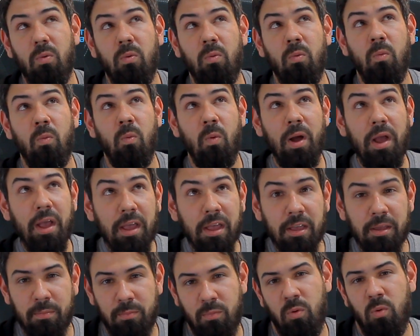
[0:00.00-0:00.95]

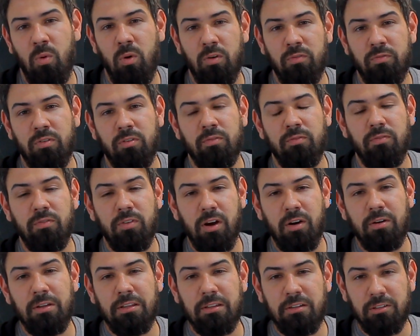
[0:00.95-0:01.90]
way more for
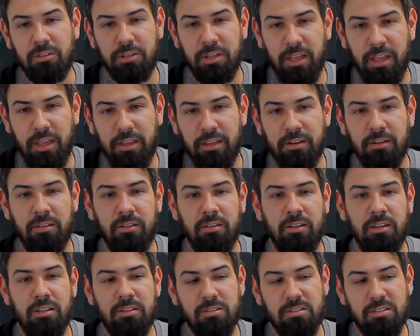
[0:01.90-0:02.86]
very little gain.
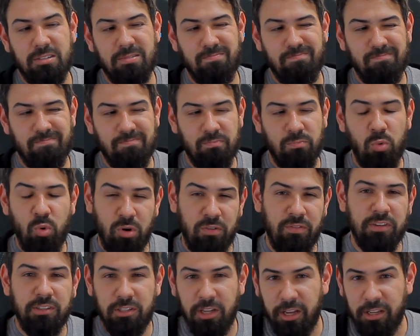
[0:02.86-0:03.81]
It's more
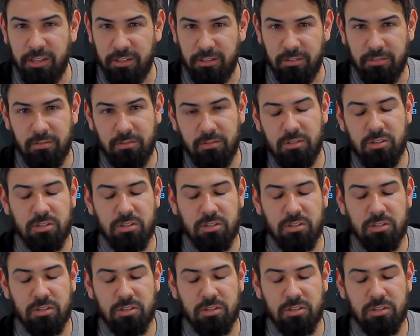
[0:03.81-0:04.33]
of a Titan.